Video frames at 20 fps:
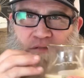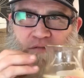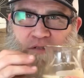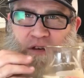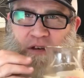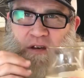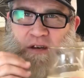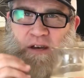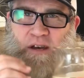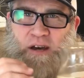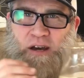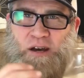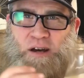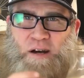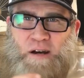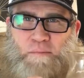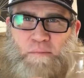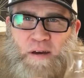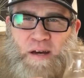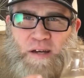of
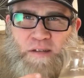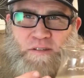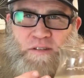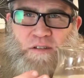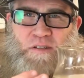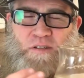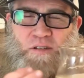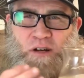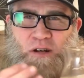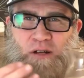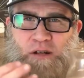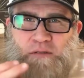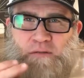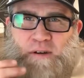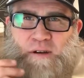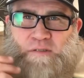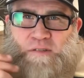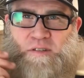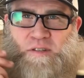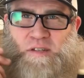um, essence all
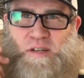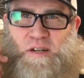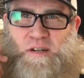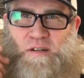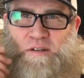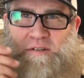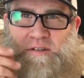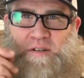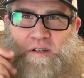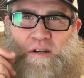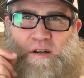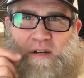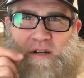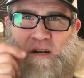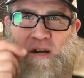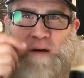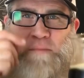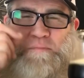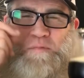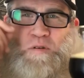around the side of your tongue
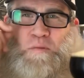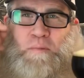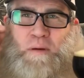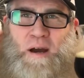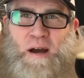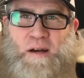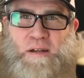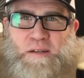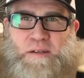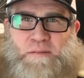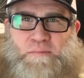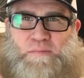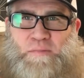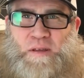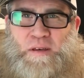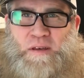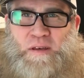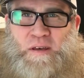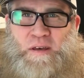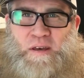and up your palate
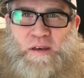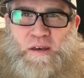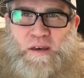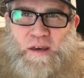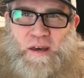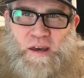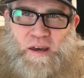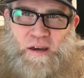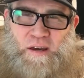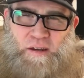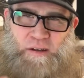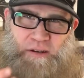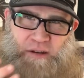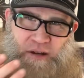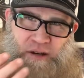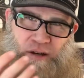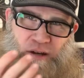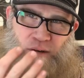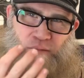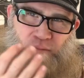and
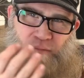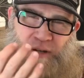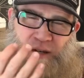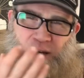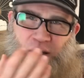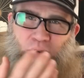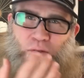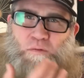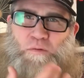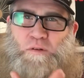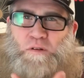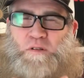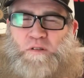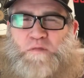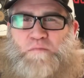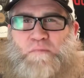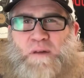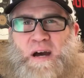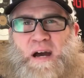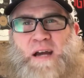um, kind of
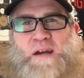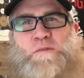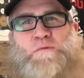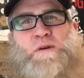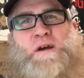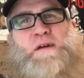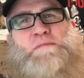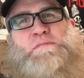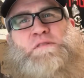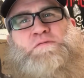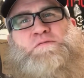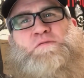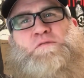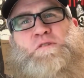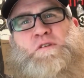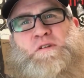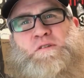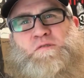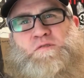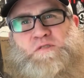rolls back right
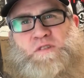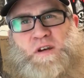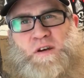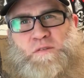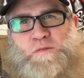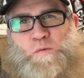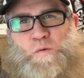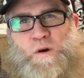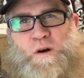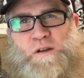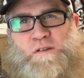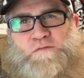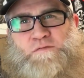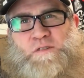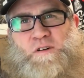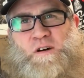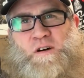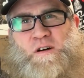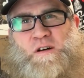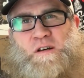before it goes down the
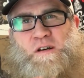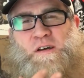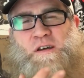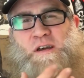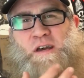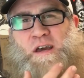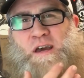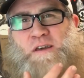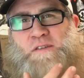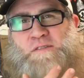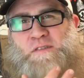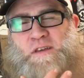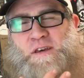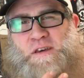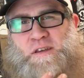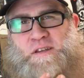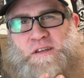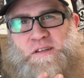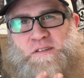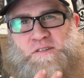waterfall and
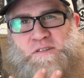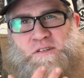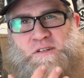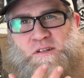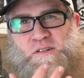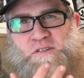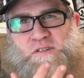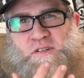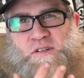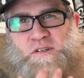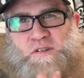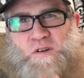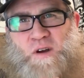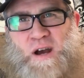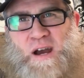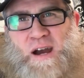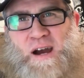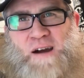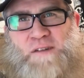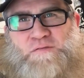then it starts to
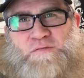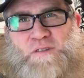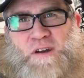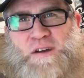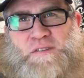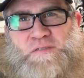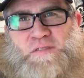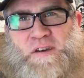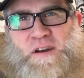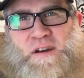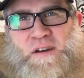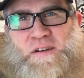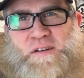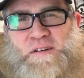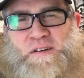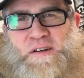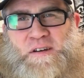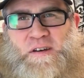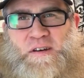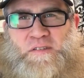dry off right there.
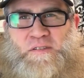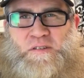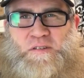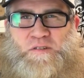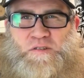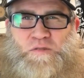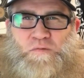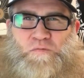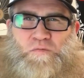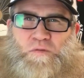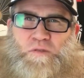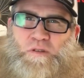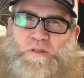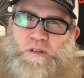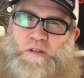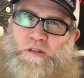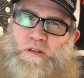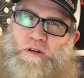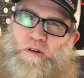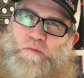There's
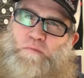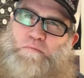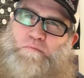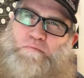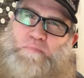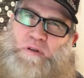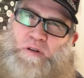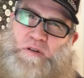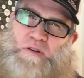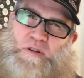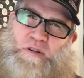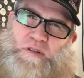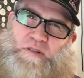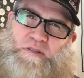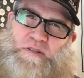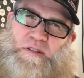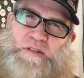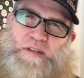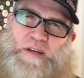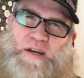really no
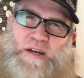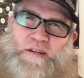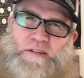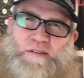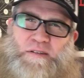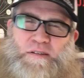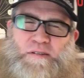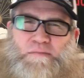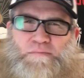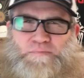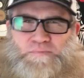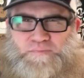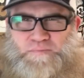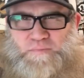bitterness detected,